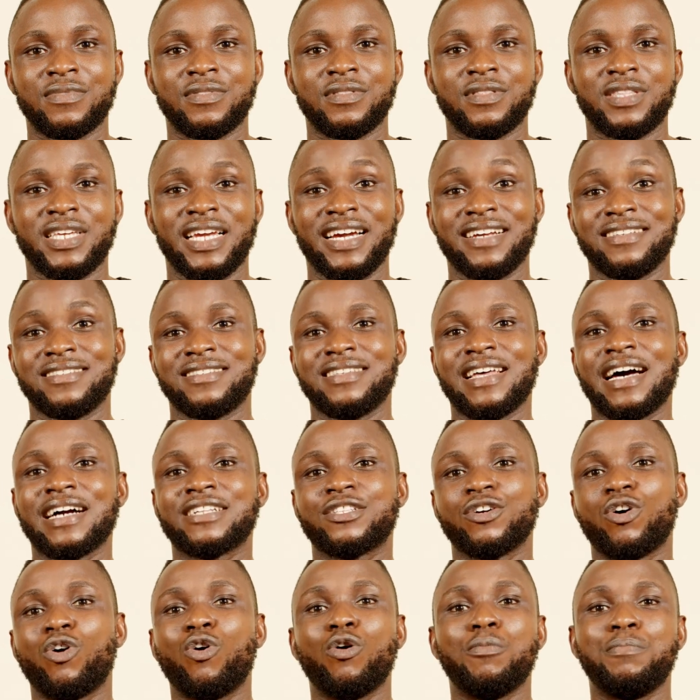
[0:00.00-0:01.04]
the exact
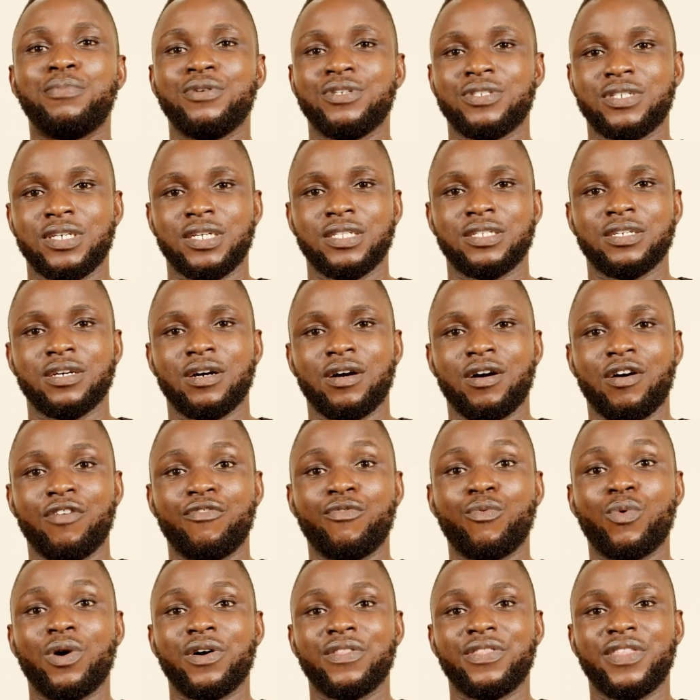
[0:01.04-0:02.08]
opposite of
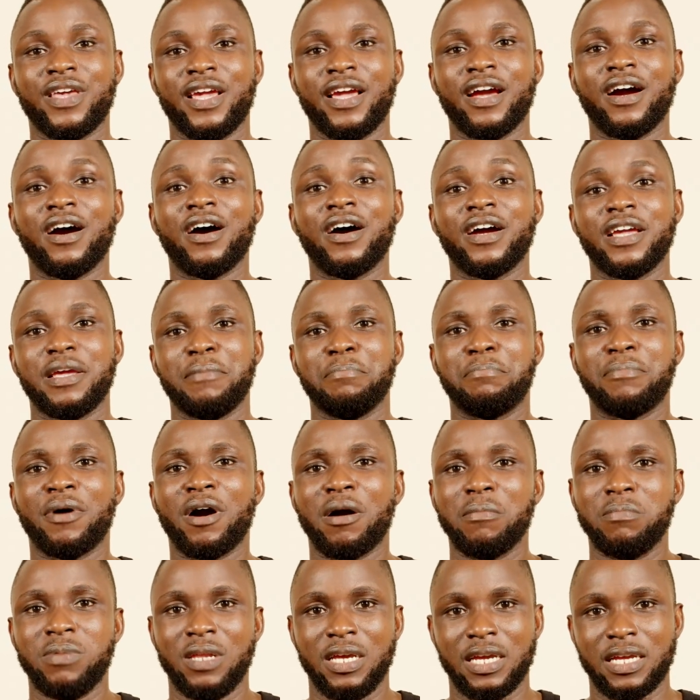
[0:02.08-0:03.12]
what they are in
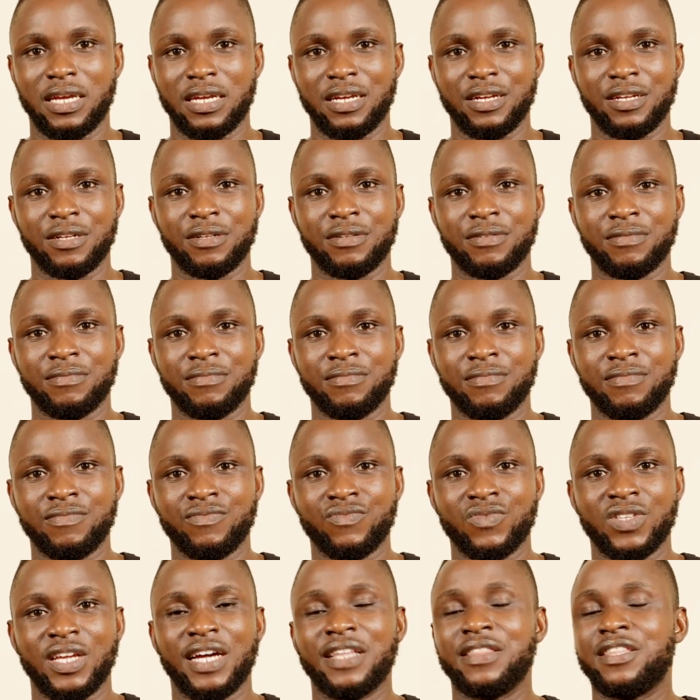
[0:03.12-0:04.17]
public.
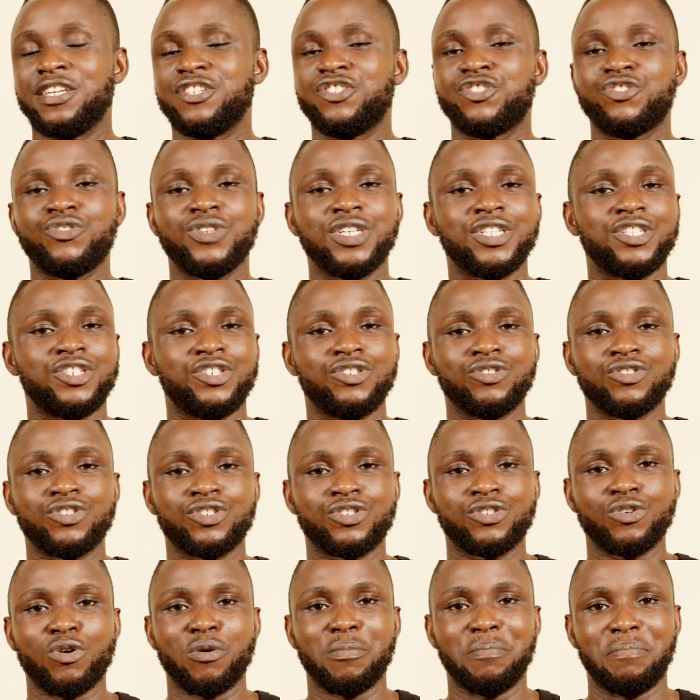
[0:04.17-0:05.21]
And they treat you
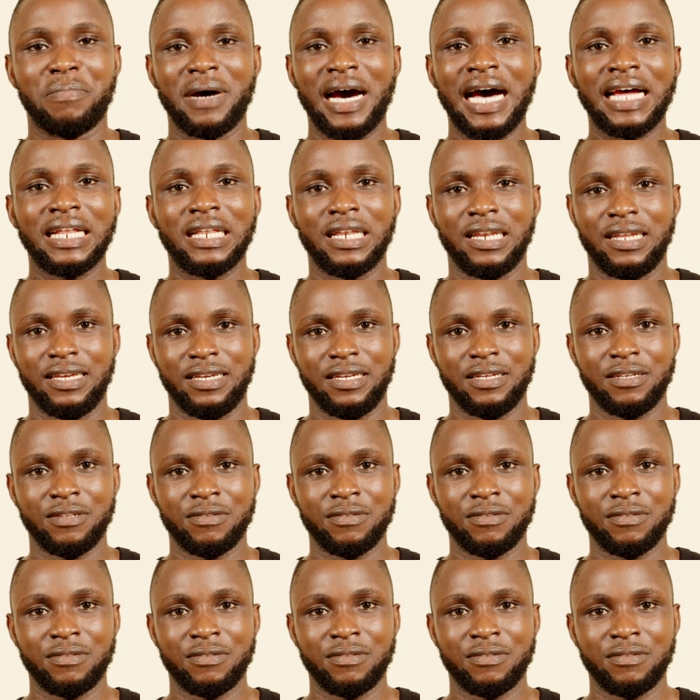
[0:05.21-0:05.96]
so badly.